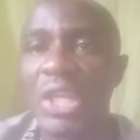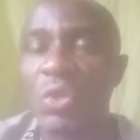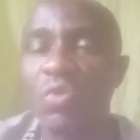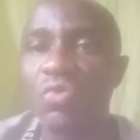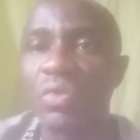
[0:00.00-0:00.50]

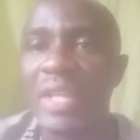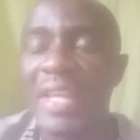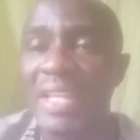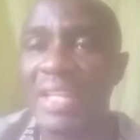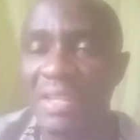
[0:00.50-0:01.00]
You,
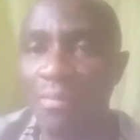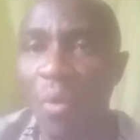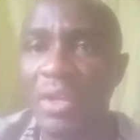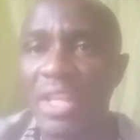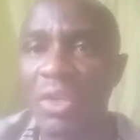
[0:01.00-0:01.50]
in the
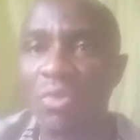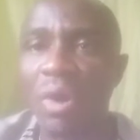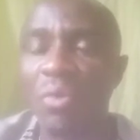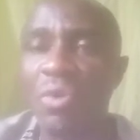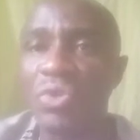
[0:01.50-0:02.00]
morning, you
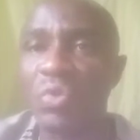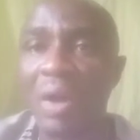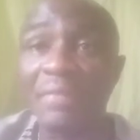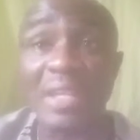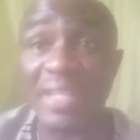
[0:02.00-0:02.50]
are going to,
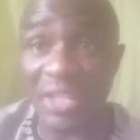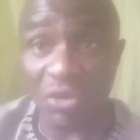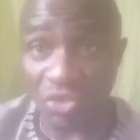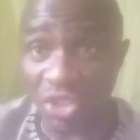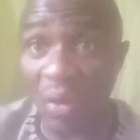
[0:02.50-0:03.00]
after taking
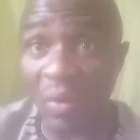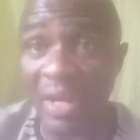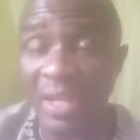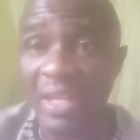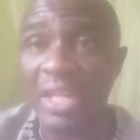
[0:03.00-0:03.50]
your
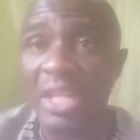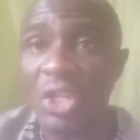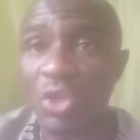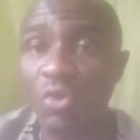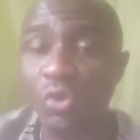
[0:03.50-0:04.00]
shower,
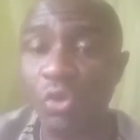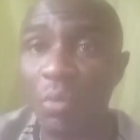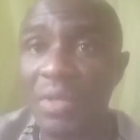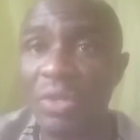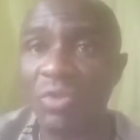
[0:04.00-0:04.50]
you
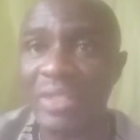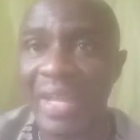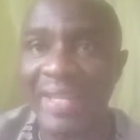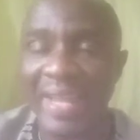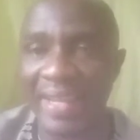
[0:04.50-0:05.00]
rub it on
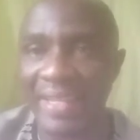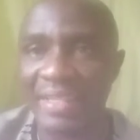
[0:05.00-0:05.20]
that leg.